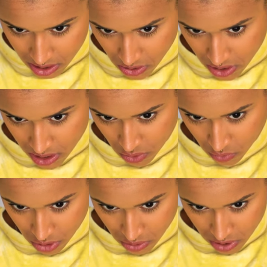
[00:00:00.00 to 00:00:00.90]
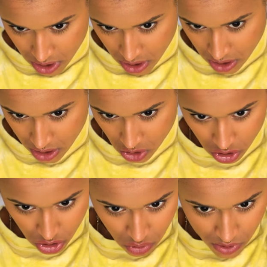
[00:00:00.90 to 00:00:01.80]
You did this when you were a teenager.
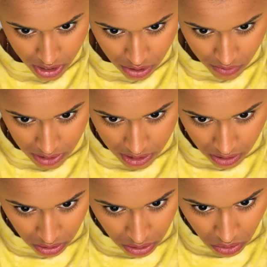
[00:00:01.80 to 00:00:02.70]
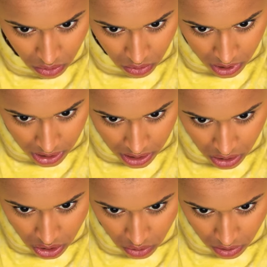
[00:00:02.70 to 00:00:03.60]
You're 23 now. You can
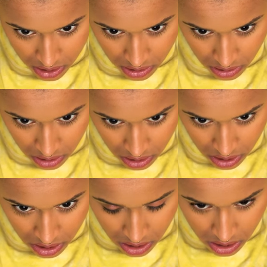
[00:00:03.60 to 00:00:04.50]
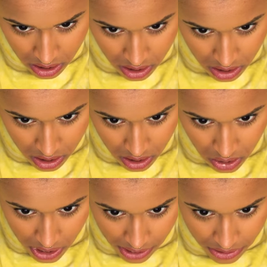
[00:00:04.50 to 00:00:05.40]
do this.
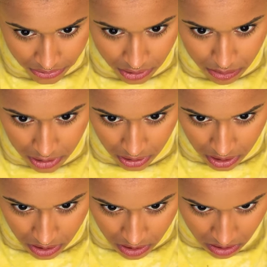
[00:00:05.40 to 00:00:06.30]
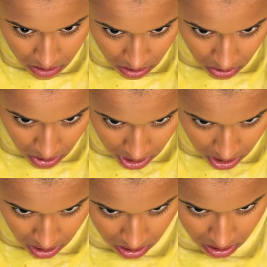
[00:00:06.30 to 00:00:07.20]
You got this, chameleon. You
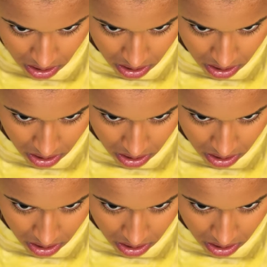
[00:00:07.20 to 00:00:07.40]
got it.